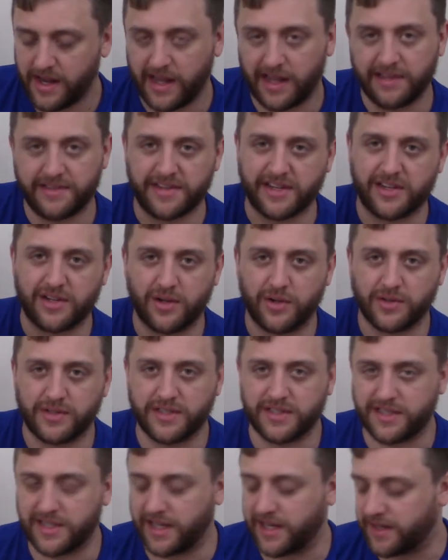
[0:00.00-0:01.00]
It's the
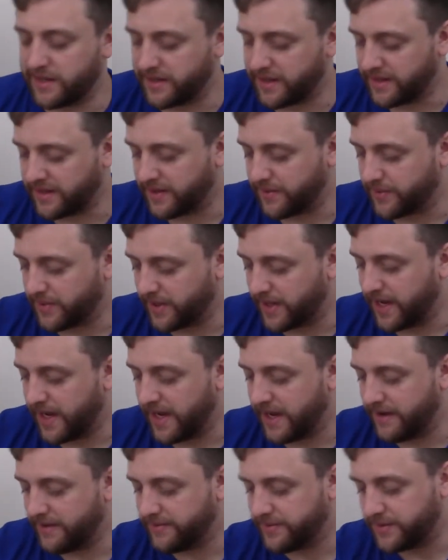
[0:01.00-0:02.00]
closest thing that they really
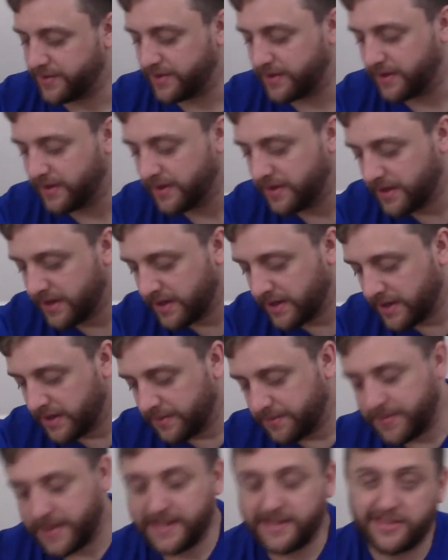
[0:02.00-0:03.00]
have to
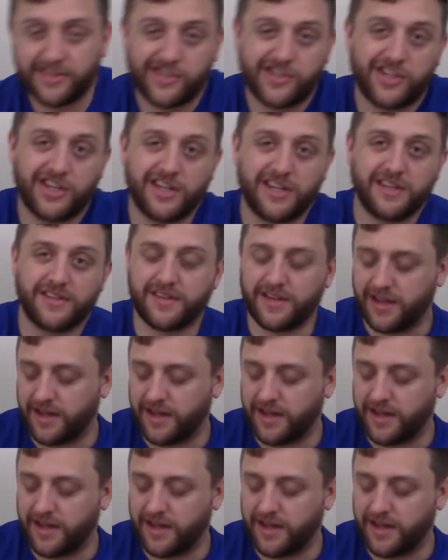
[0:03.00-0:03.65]
pizza cheese.